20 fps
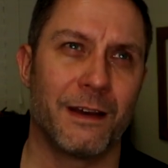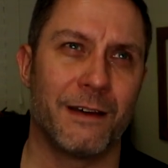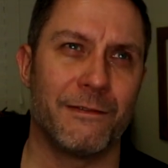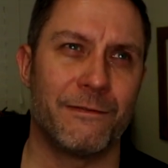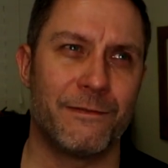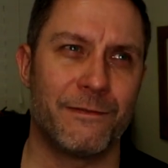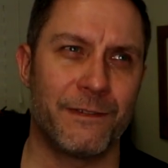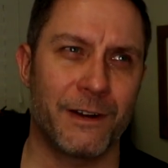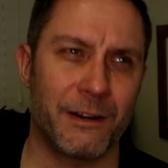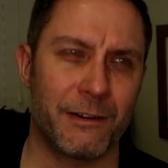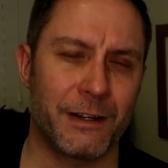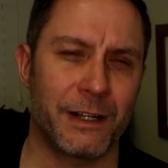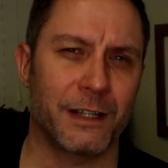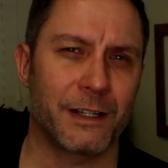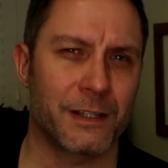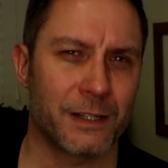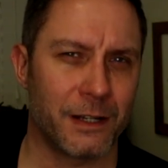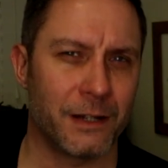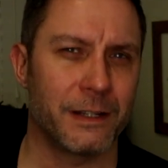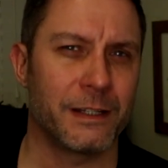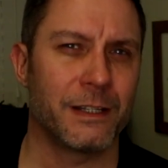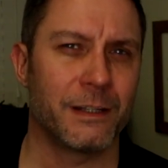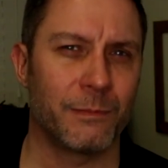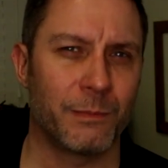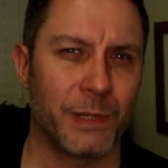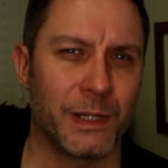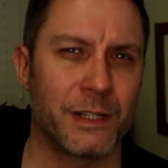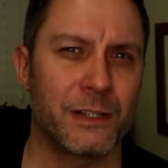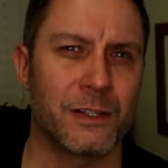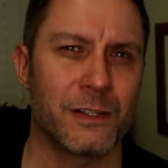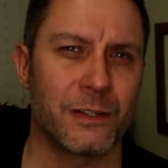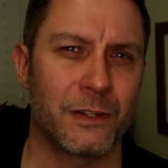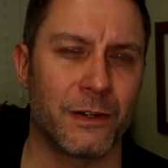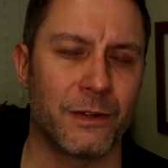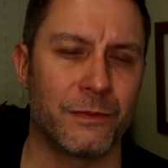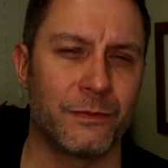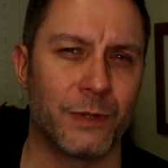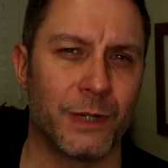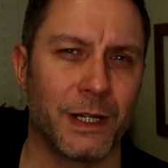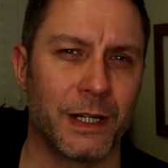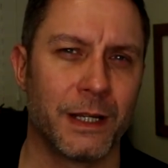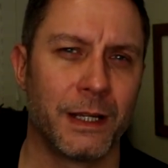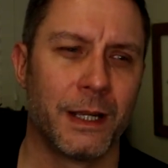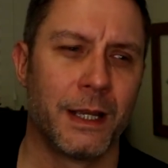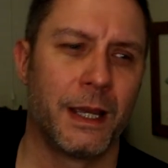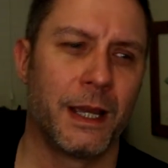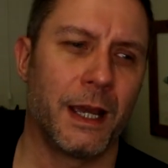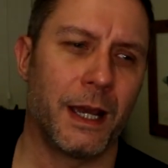a very exciting piece of software,